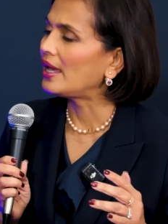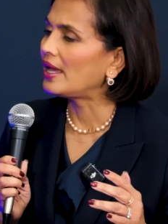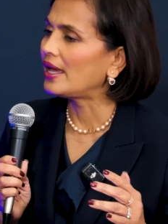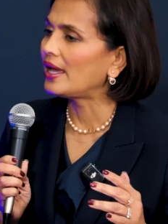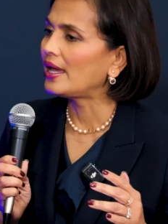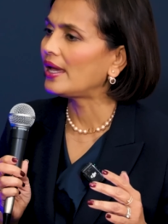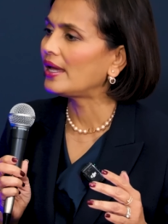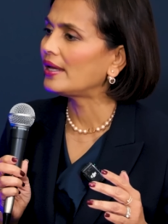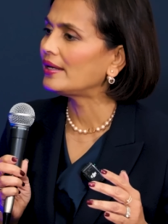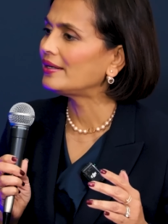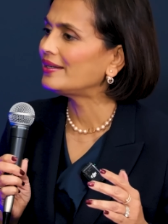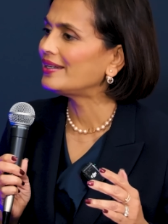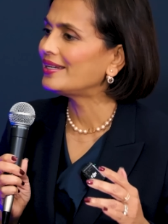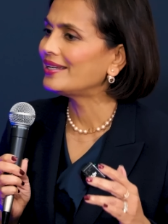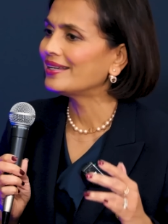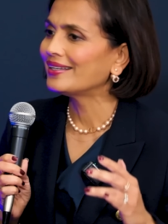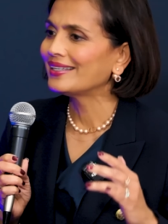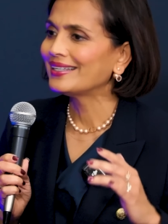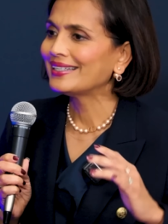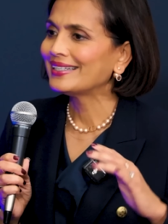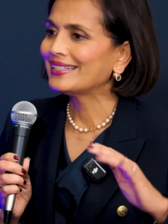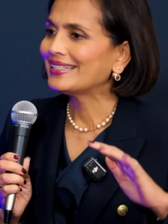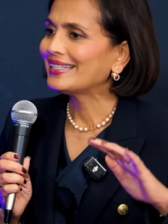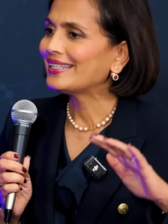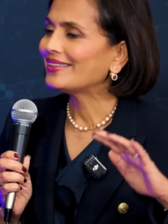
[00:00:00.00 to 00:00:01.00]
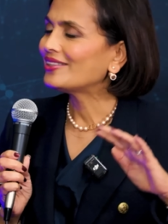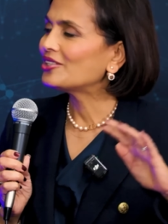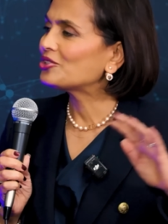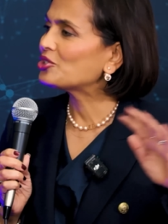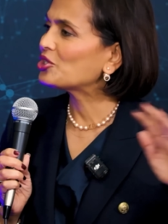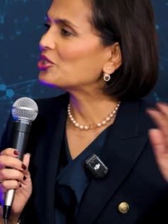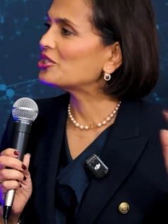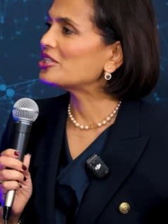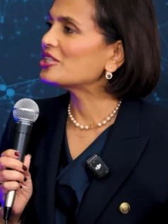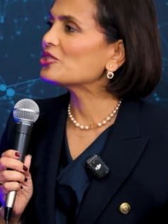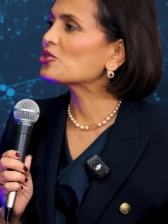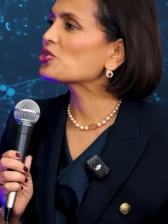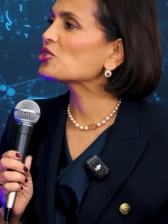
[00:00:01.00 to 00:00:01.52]
and the
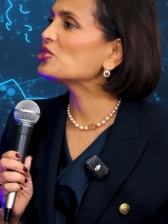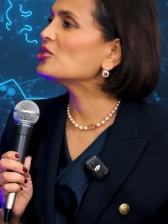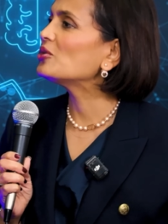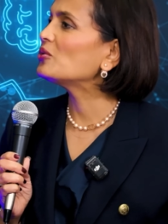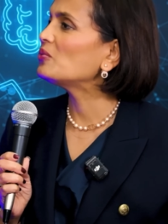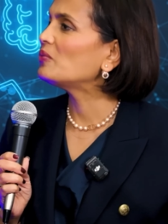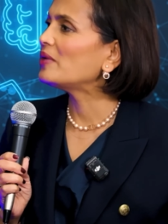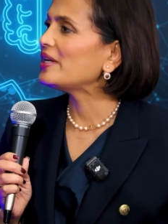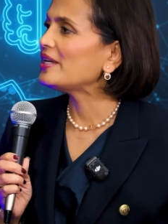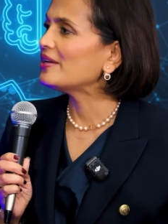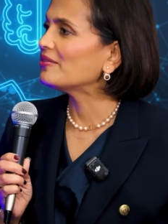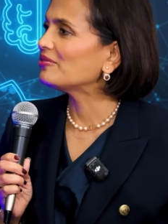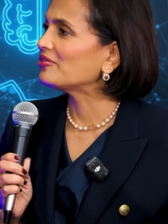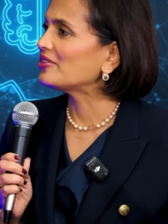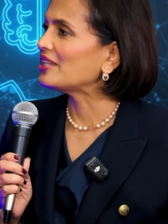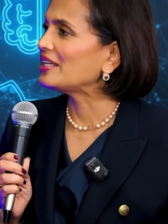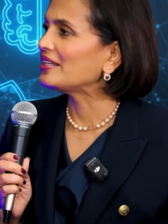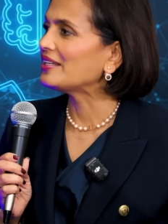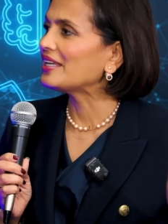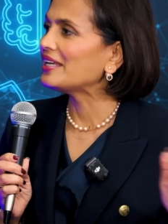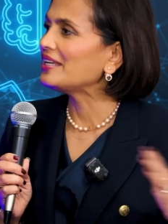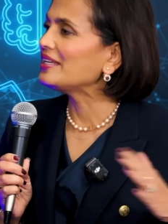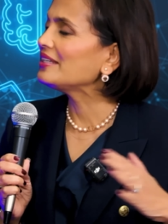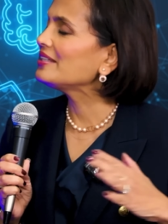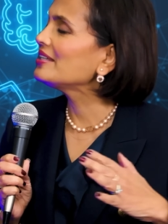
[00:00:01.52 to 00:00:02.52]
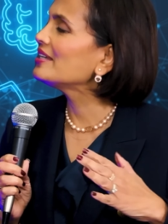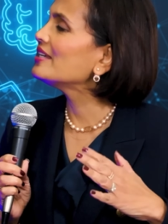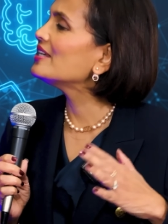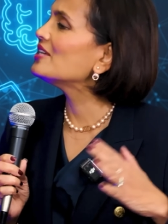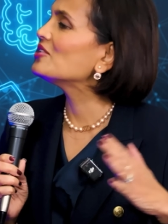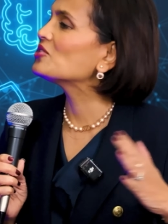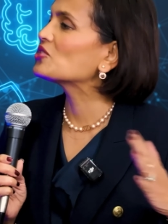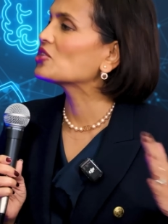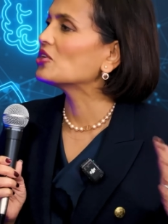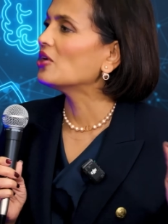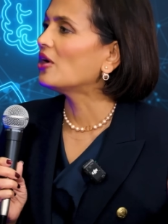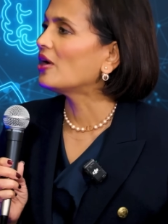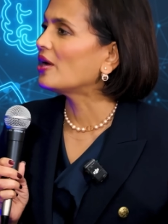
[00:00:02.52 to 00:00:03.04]
traditional way of thinking
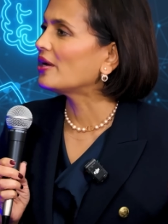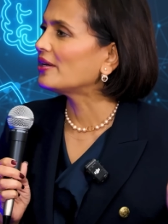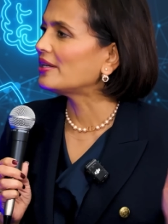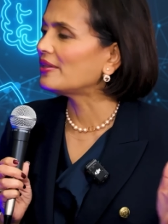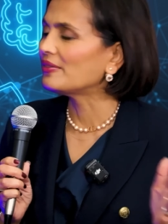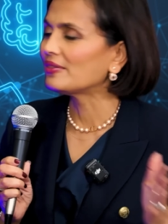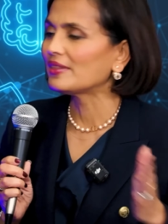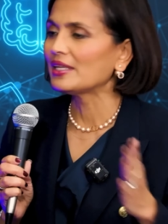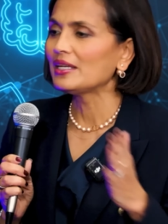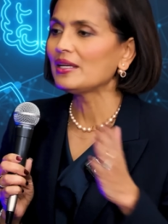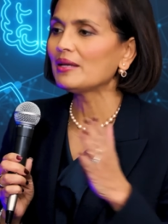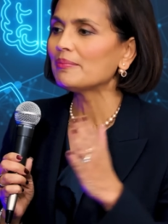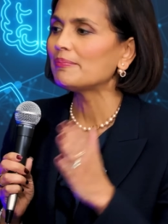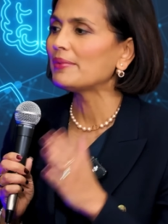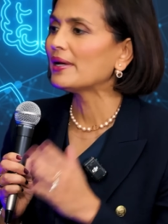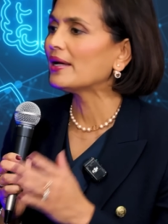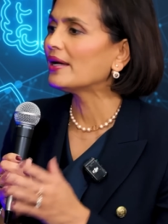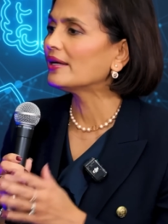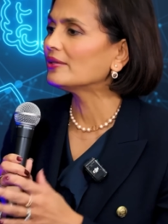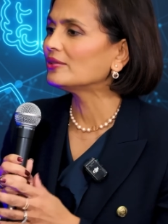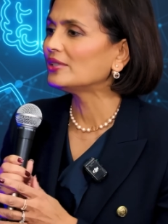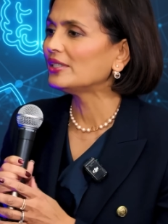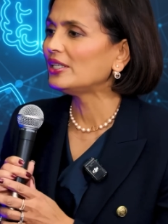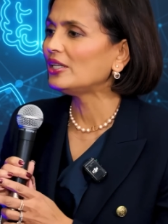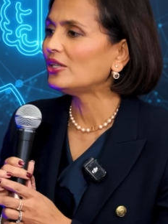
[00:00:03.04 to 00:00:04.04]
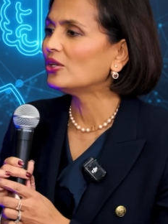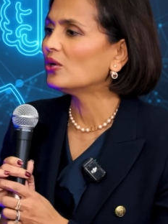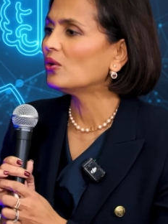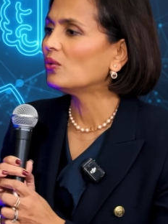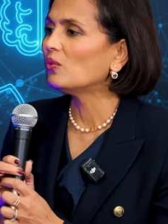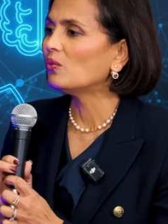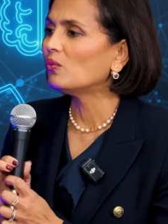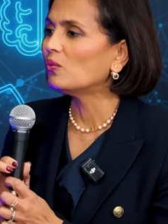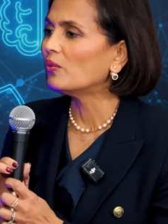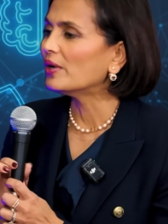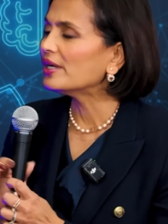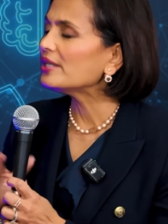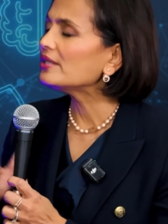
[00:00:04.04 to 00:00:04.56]
is gone, and think about you know
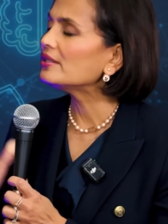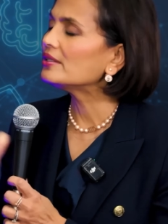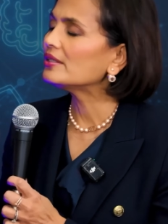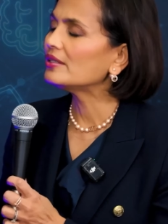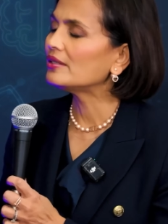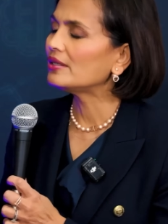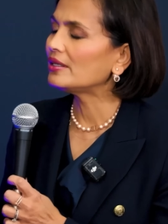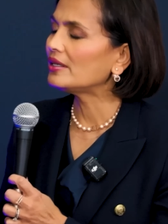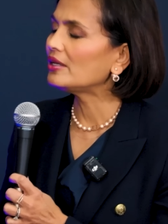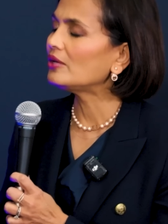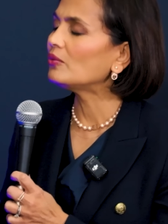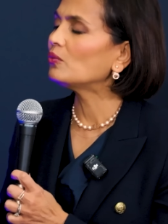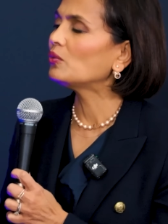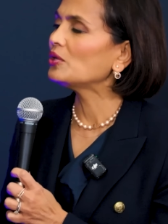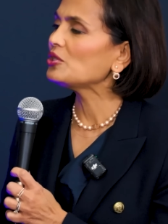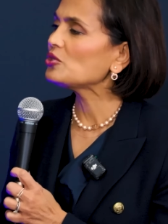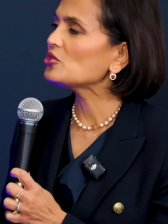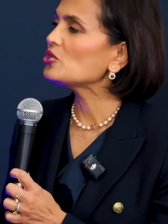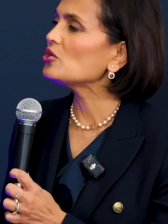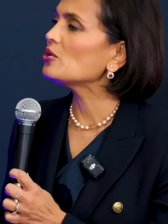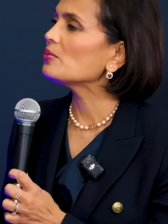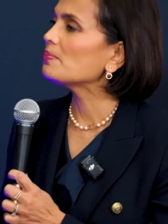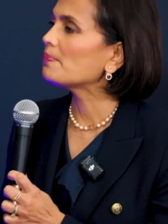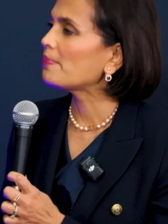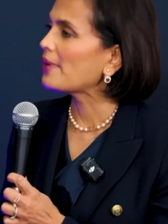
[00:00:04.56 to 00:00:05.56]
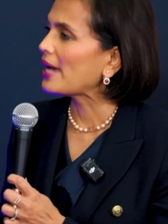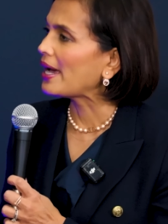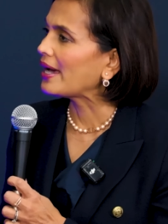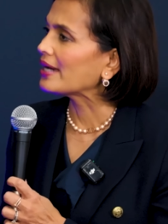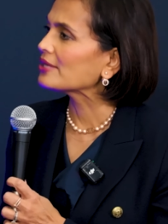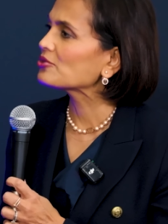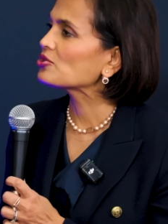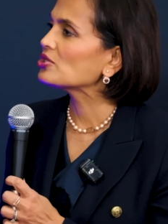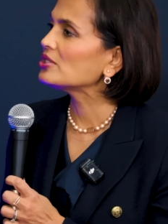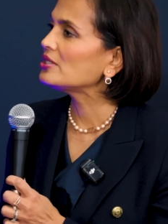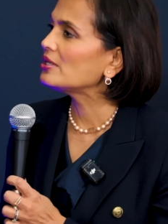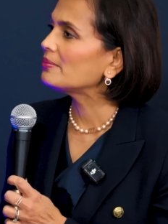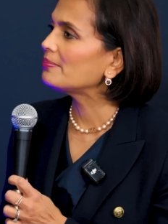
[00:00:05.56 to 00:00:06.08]
what what's your
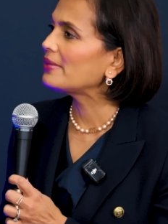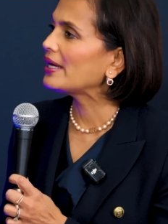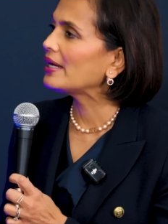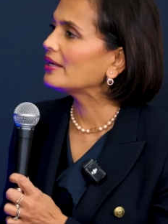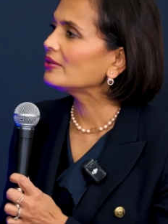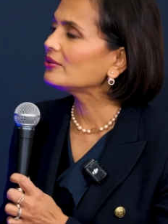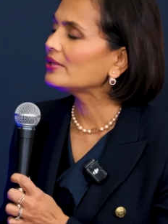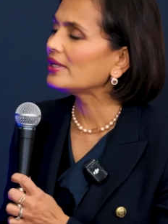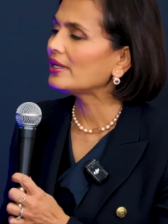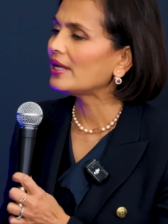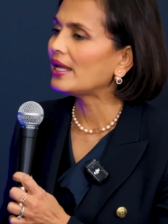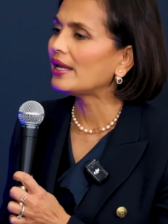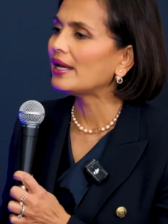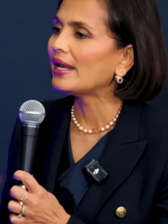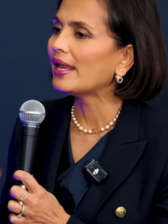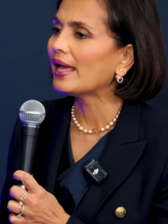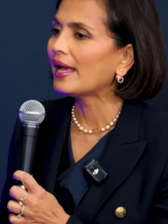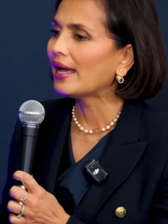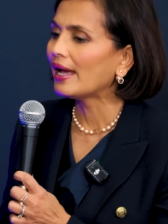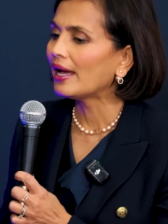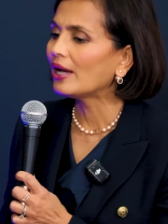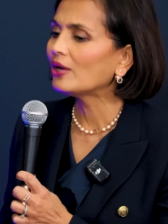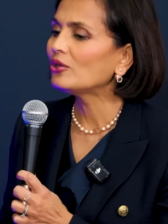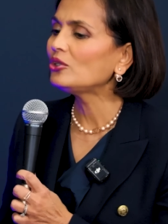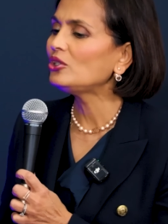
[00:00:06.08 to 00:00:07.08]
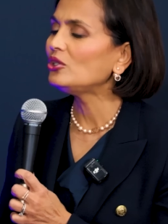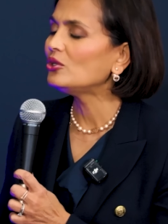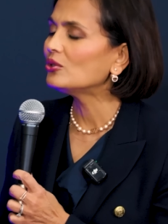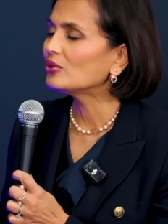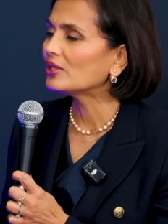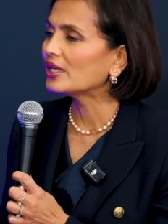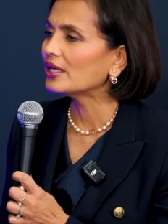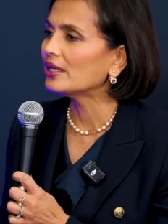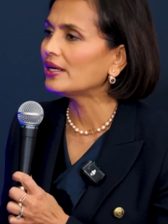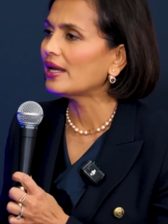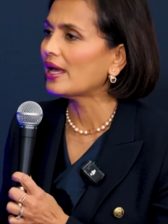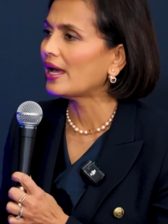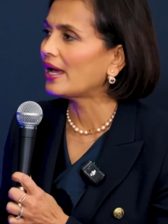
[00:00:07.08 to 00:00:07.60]
passion about and how you
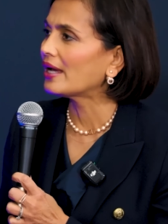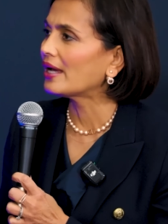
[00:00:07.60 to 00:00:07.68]
can